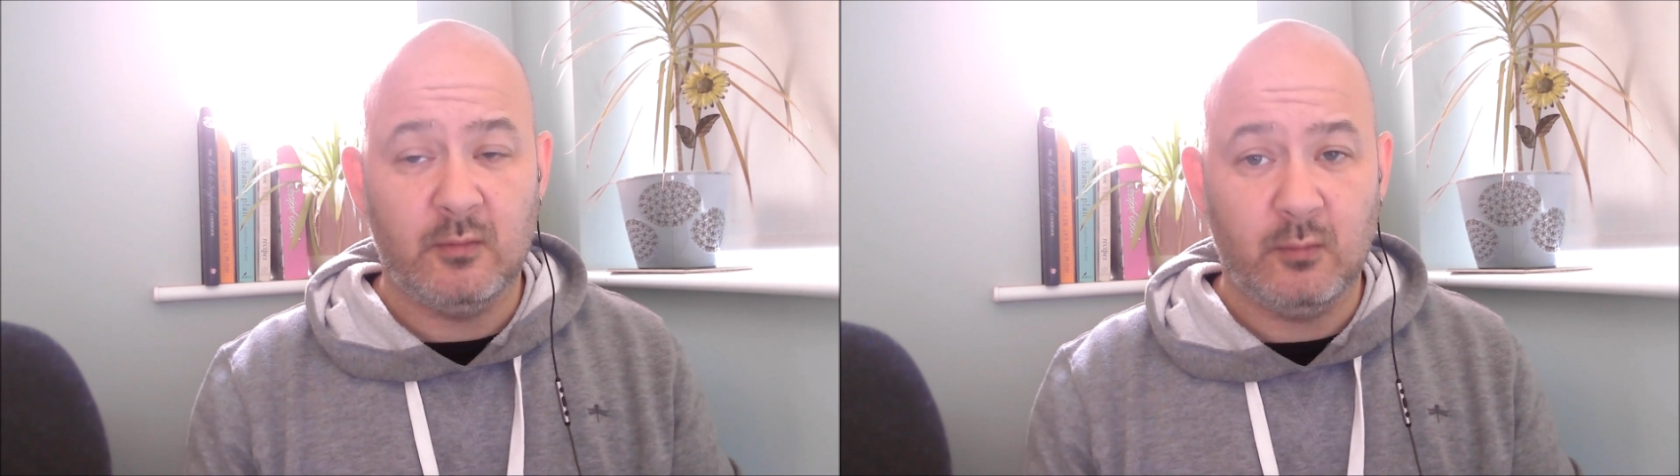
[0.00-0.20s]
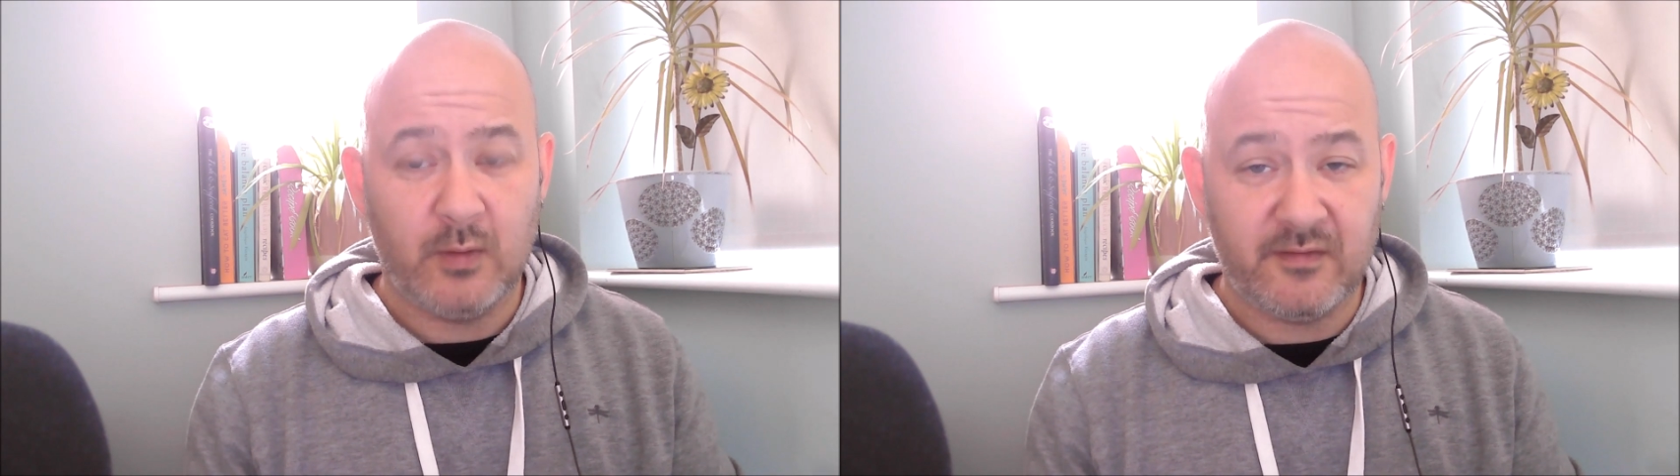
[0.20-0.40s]

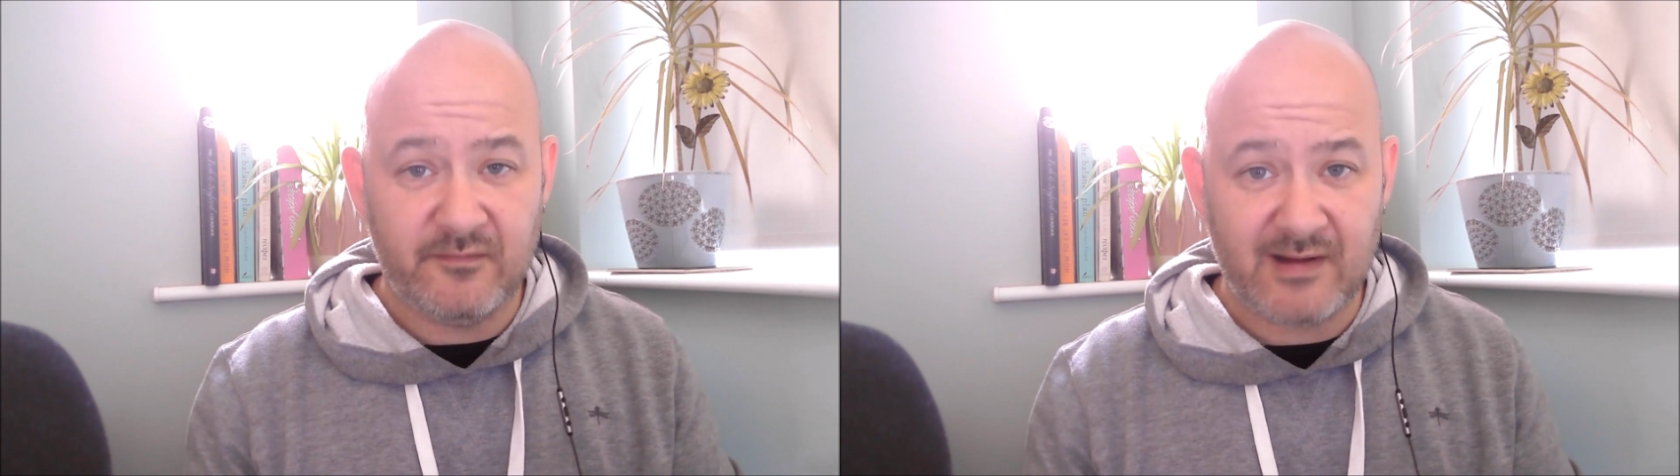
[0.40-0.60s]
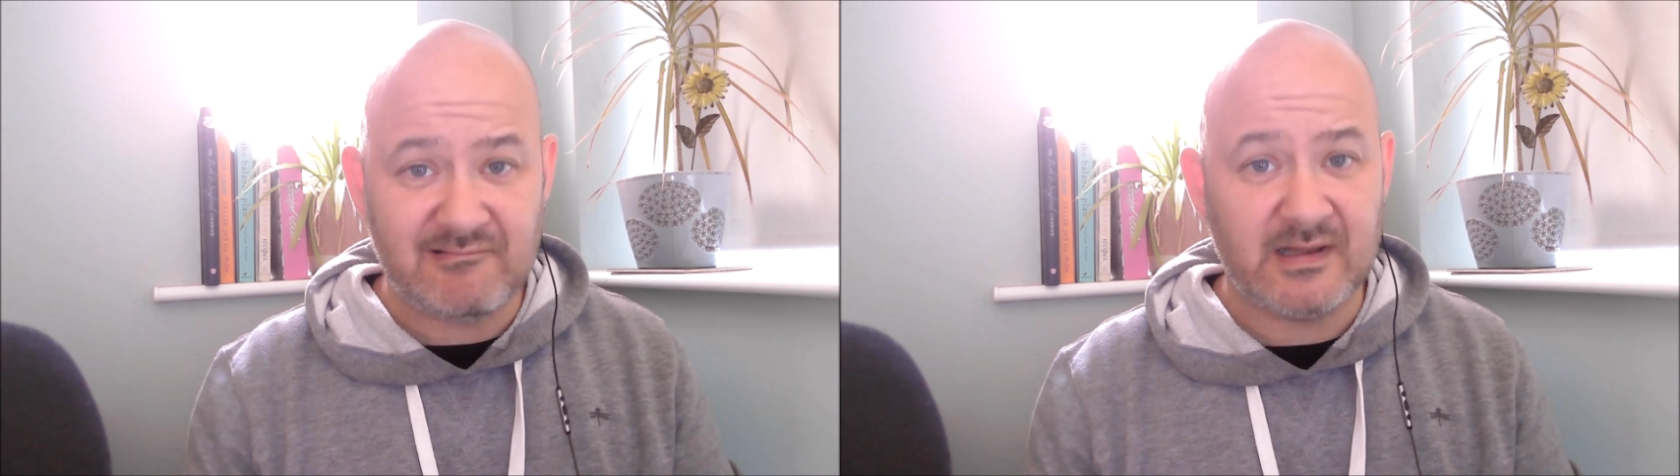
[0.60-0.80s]
with
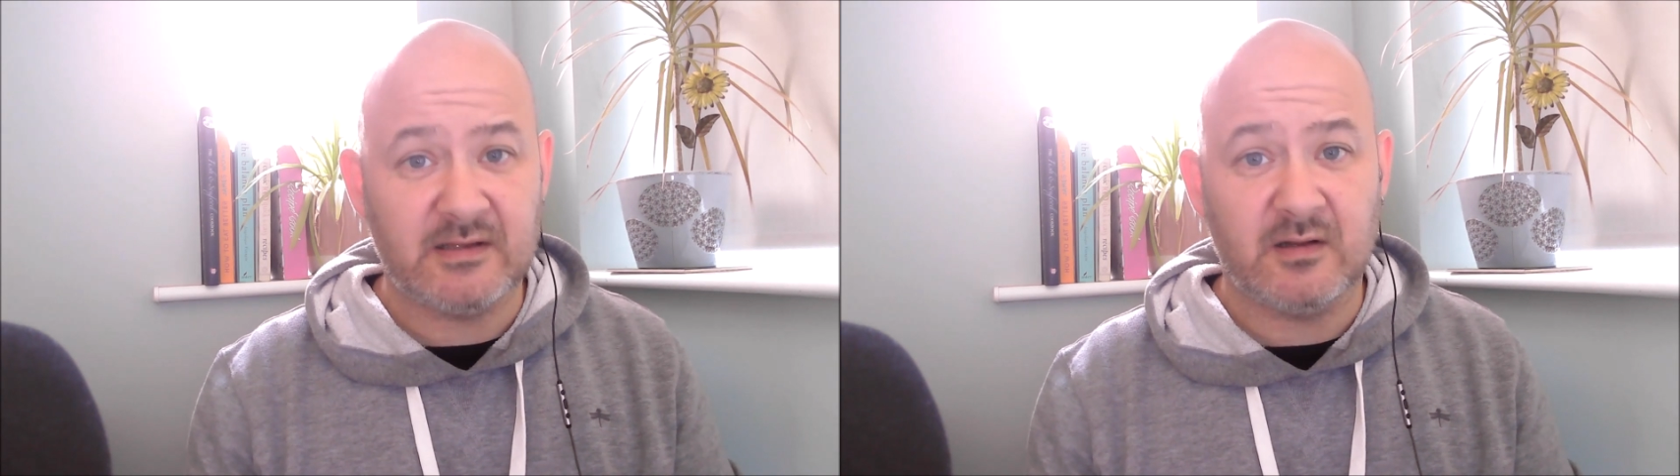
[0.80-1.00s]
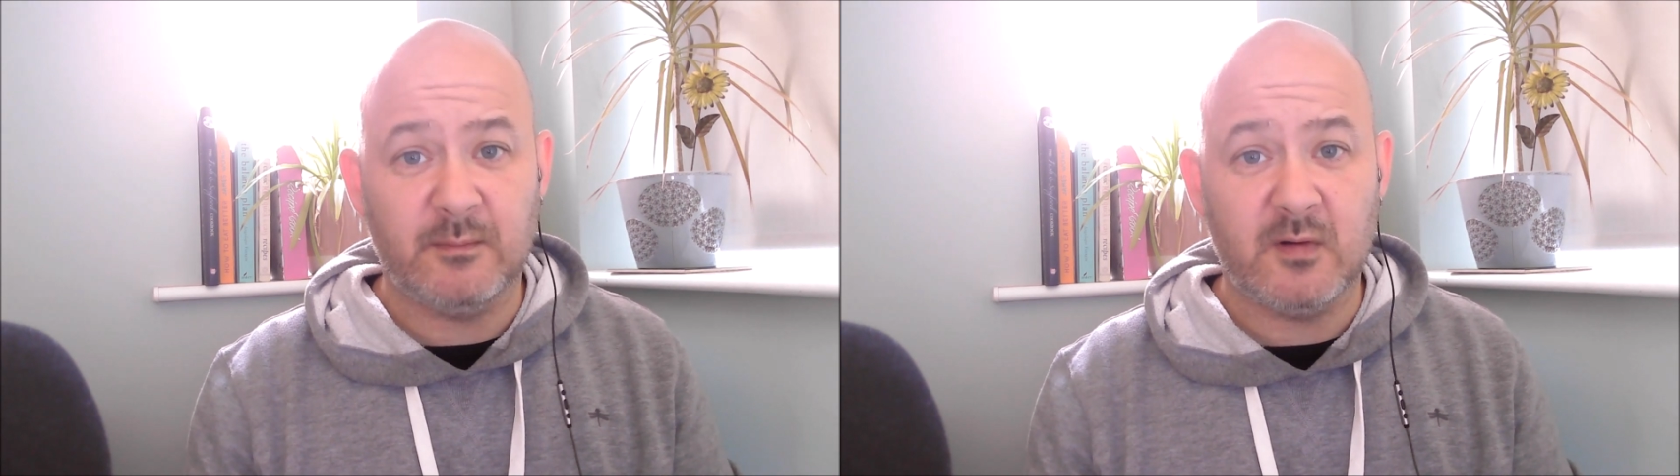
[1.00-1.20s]
very
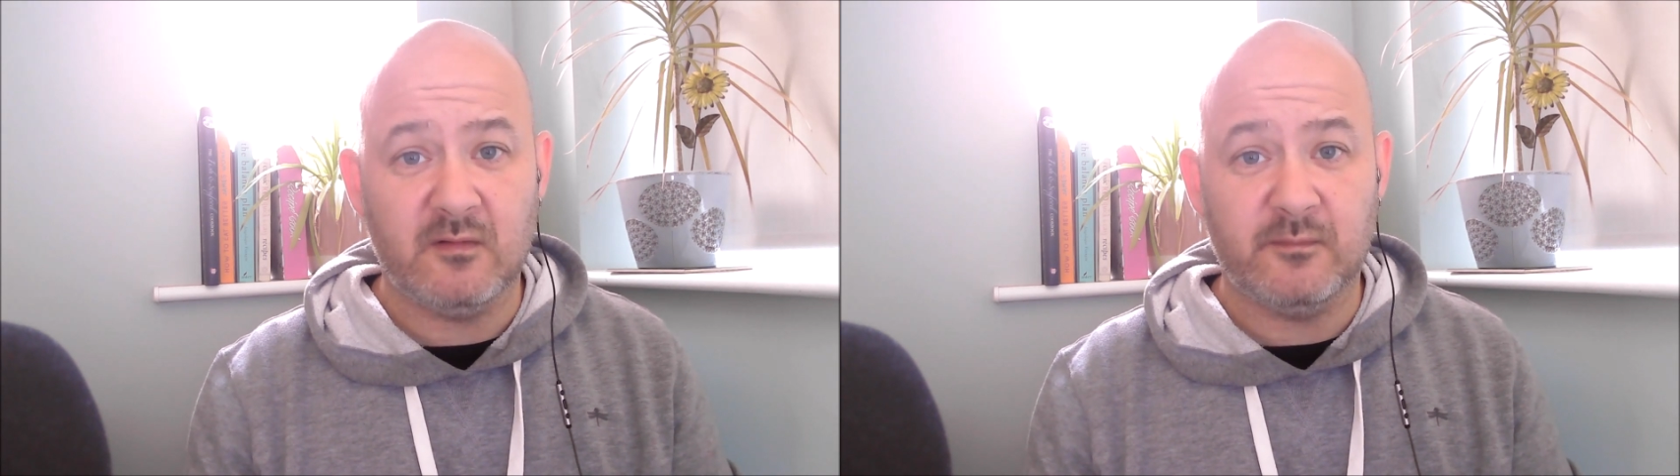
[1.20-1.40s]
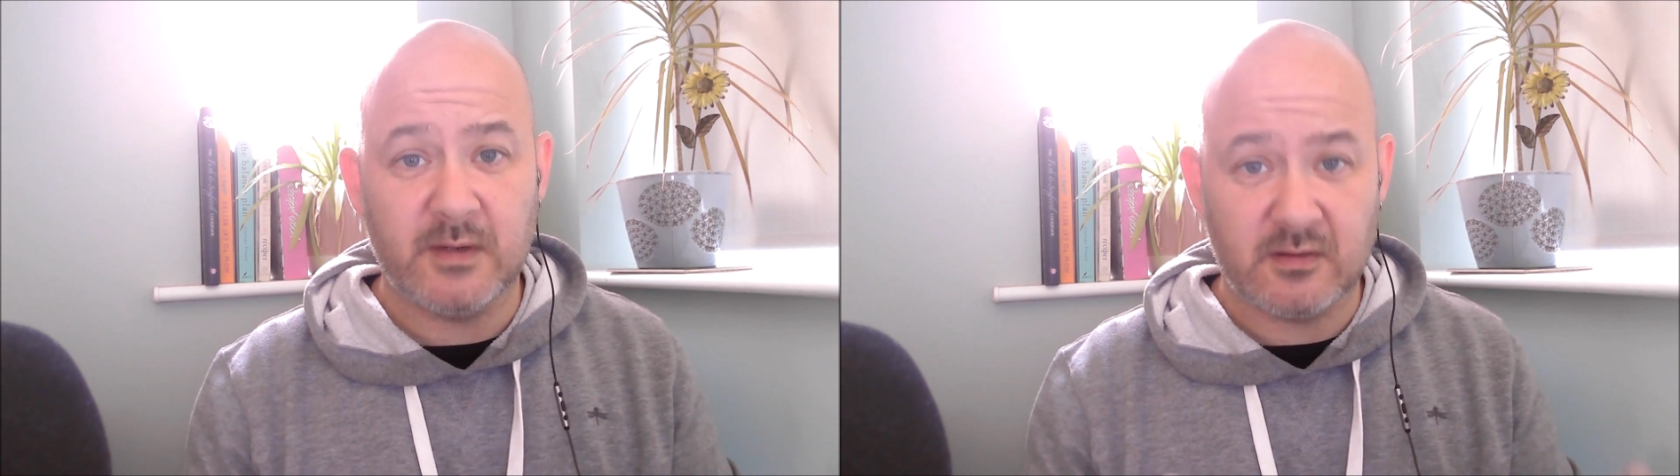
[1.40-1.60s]
little
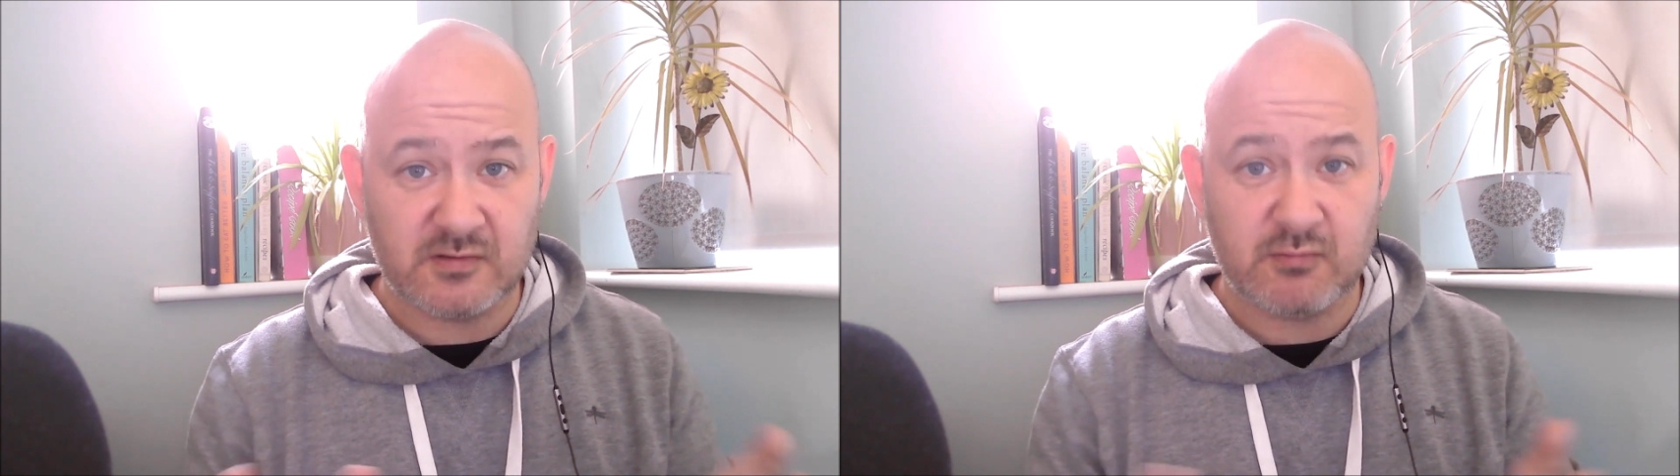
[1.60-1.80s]
movement because